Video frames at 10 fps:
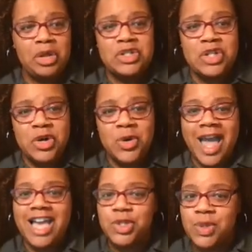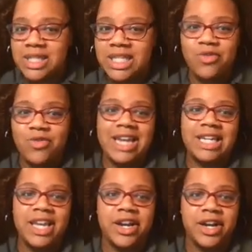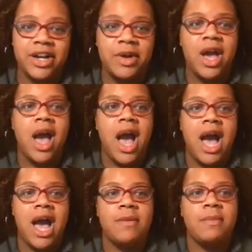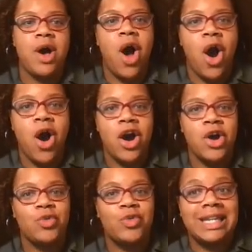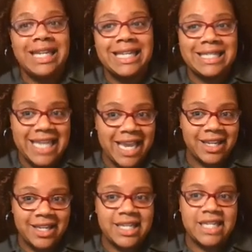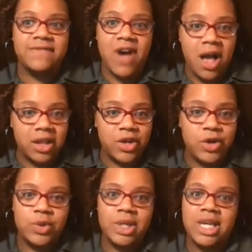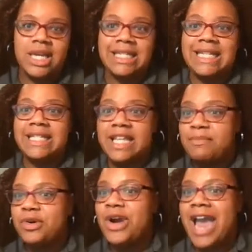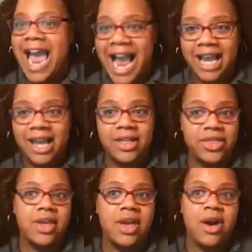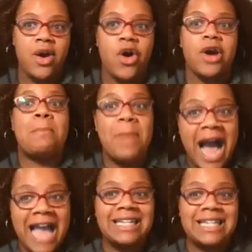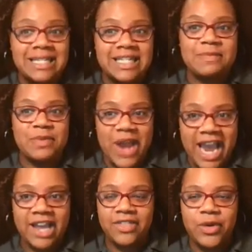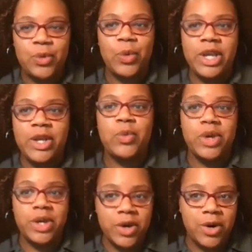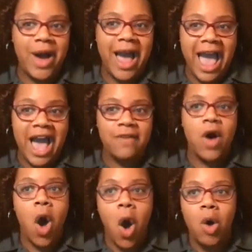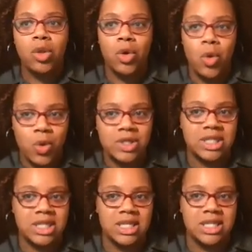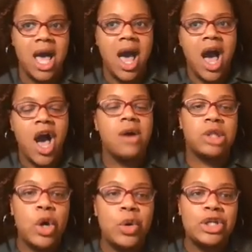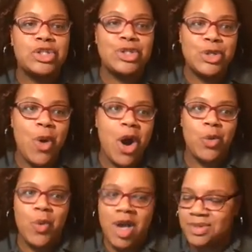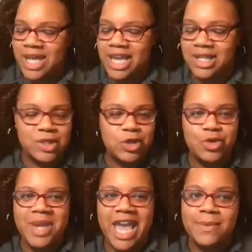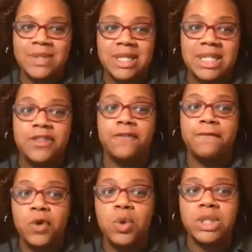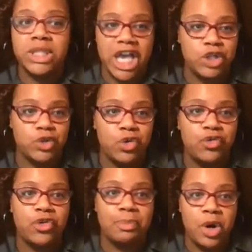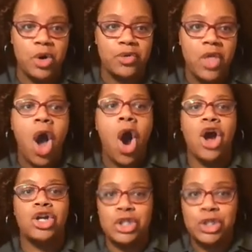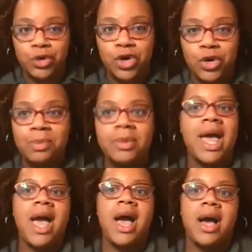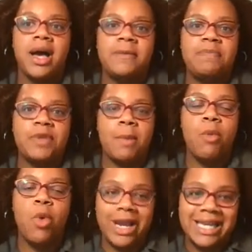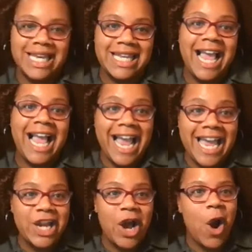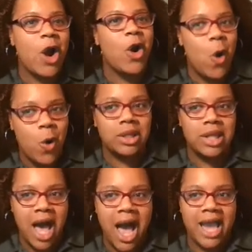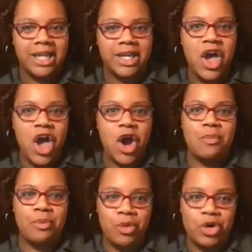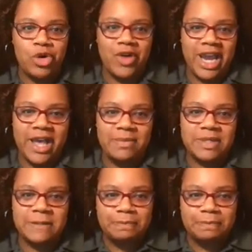So as you can see right here, our release date is as follows. December 8th, or by December 8th, we will have all courses uploaded to our website. So you'll be able to see the full schedule for both our Durham, Morganton, and our online programs.